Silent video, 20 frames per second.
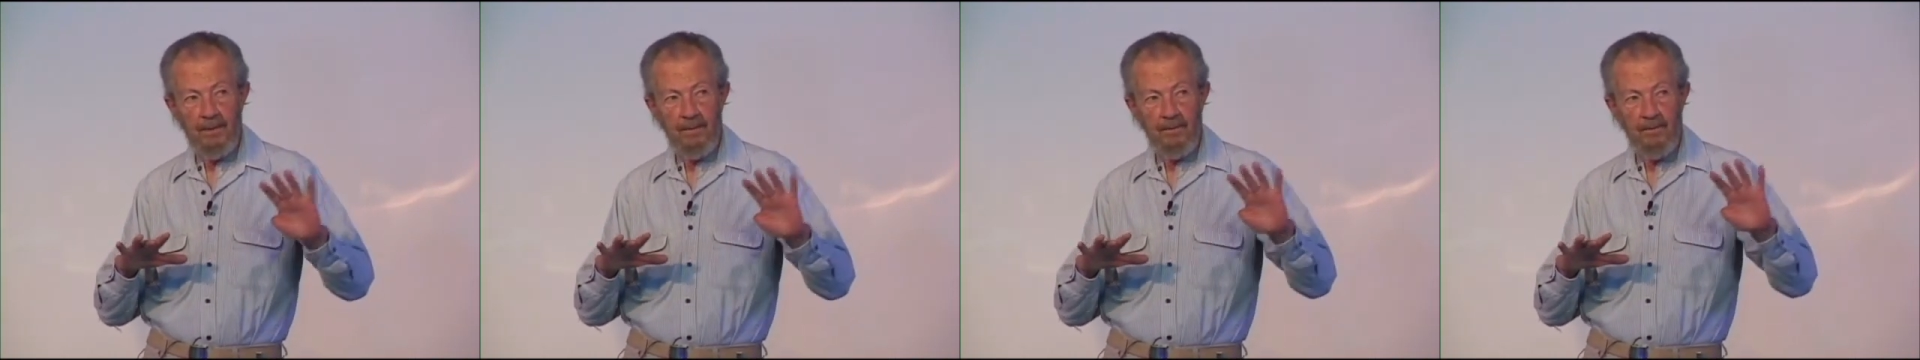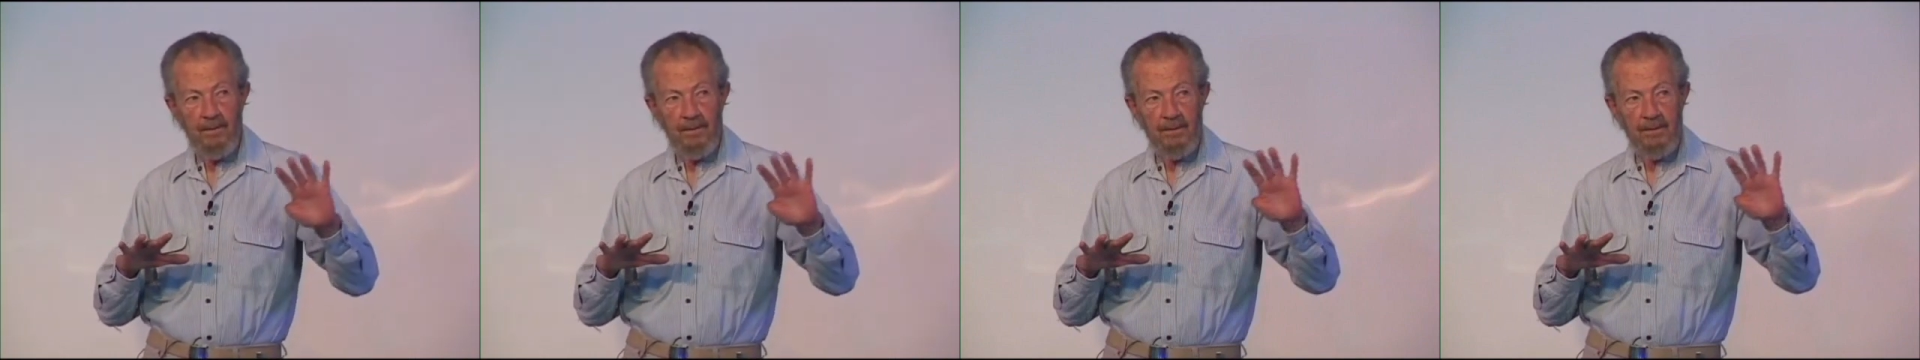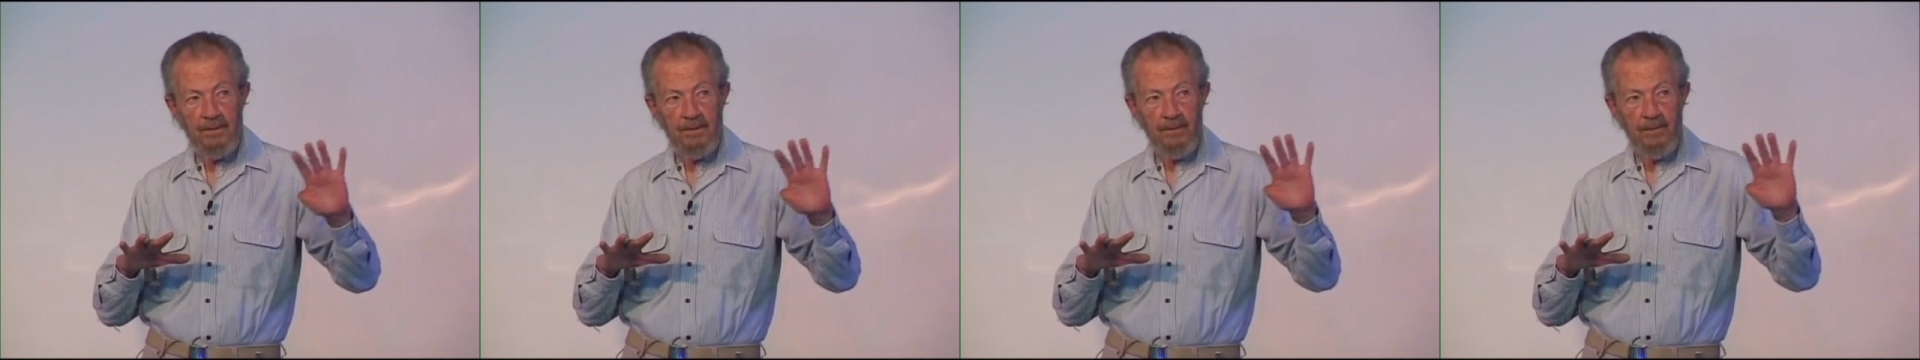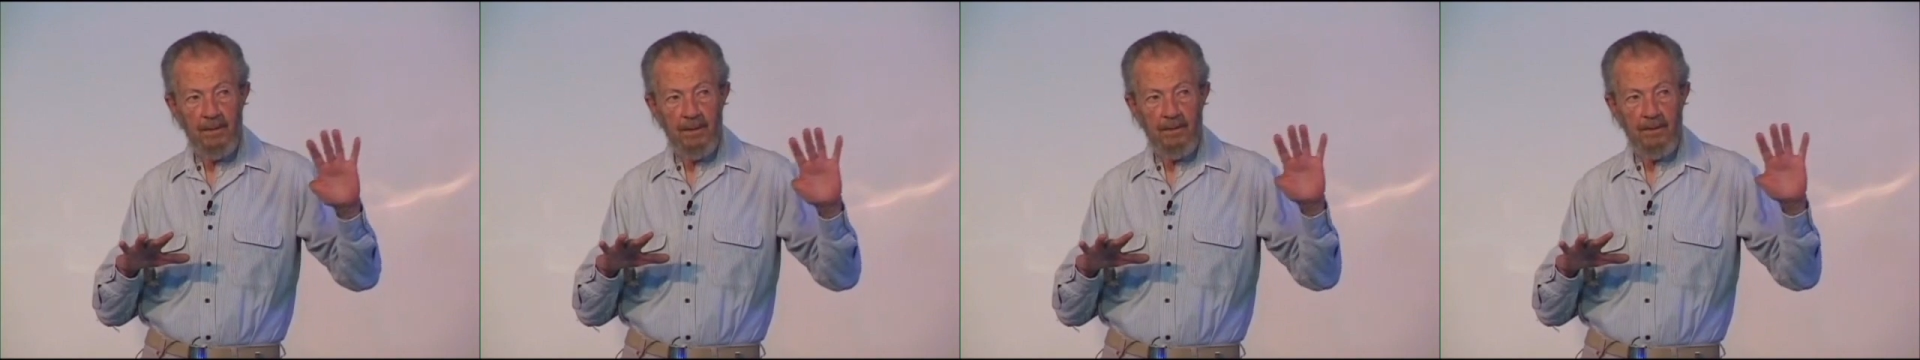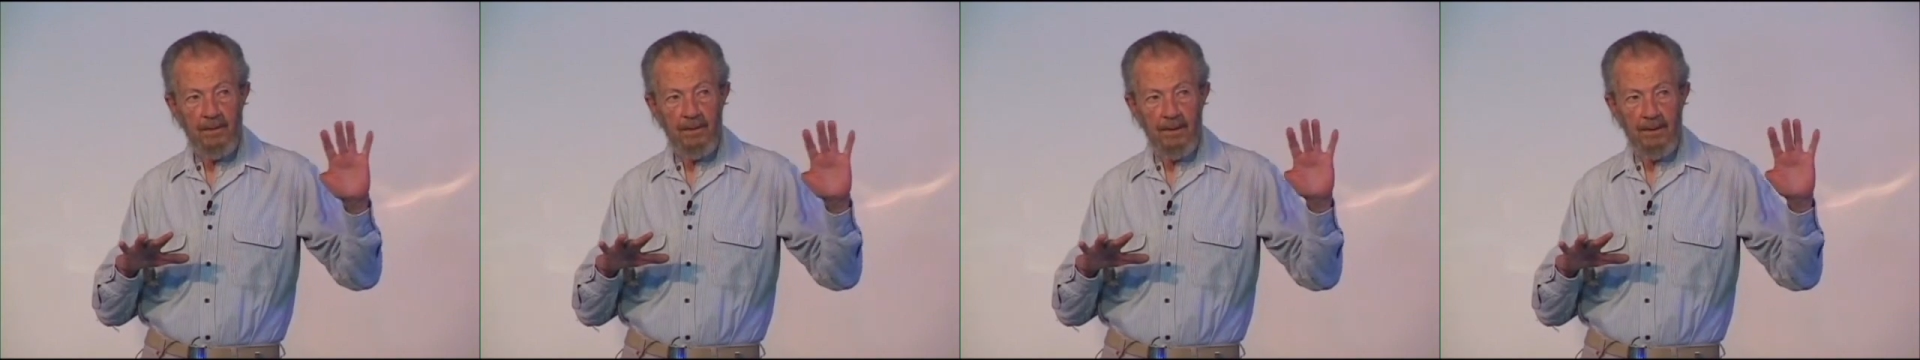of the
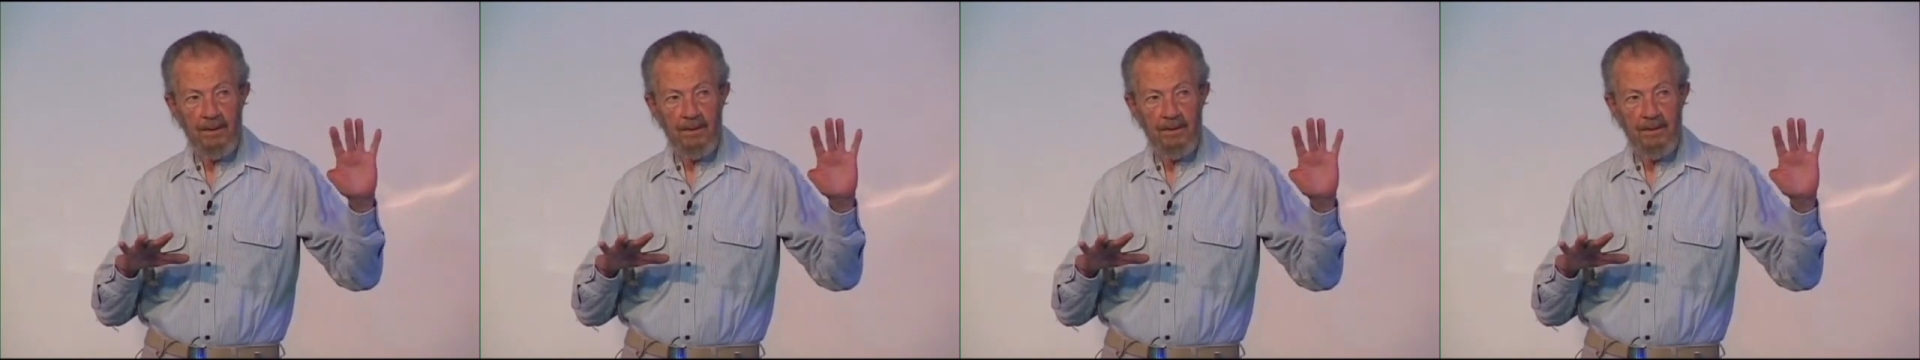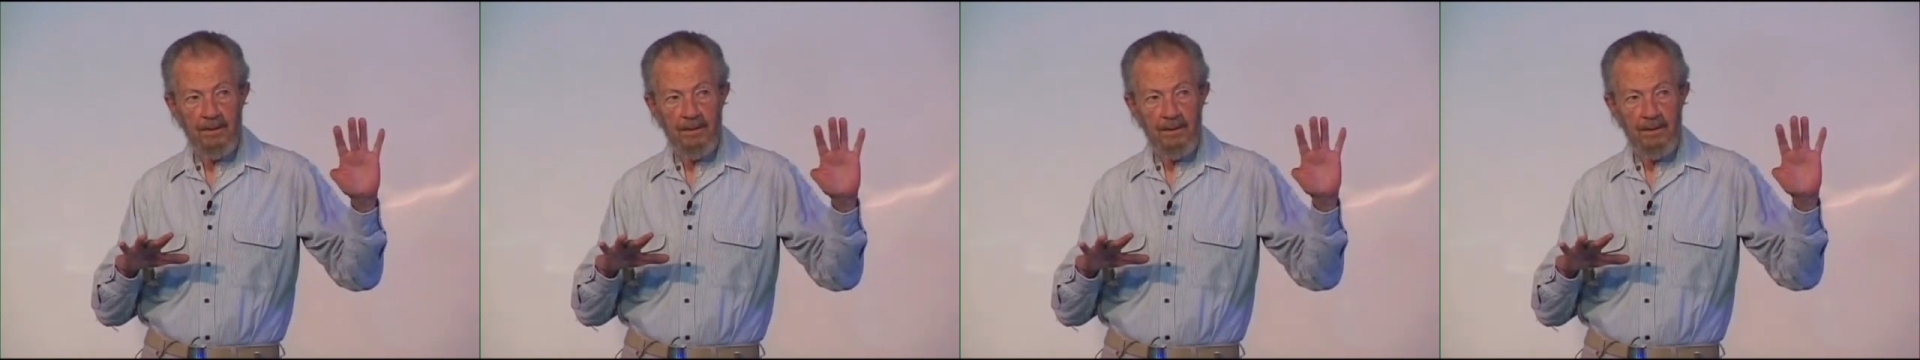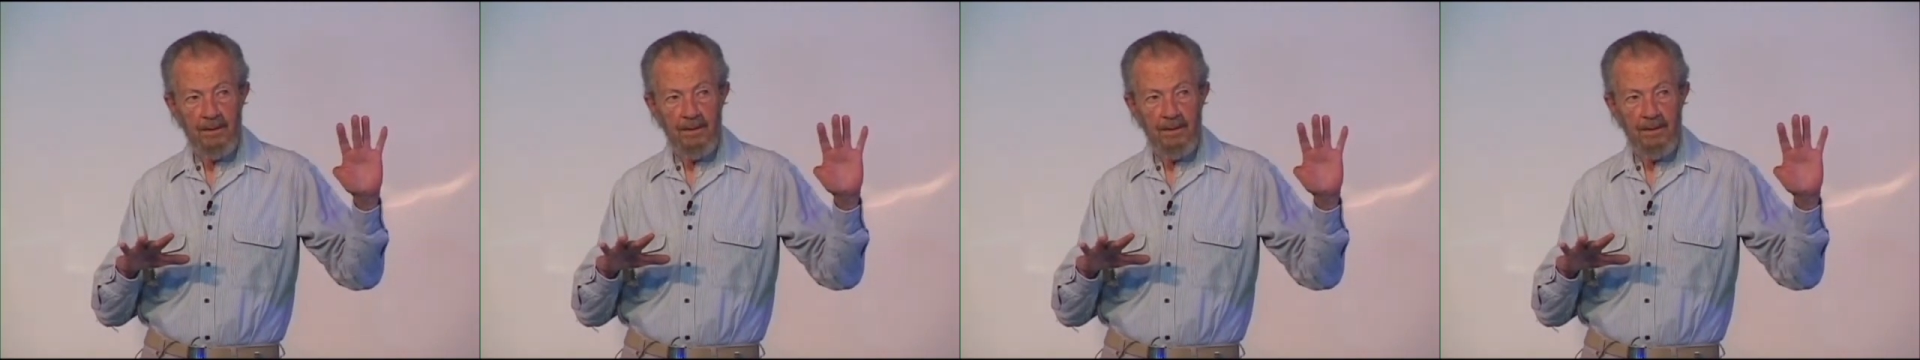surroundings.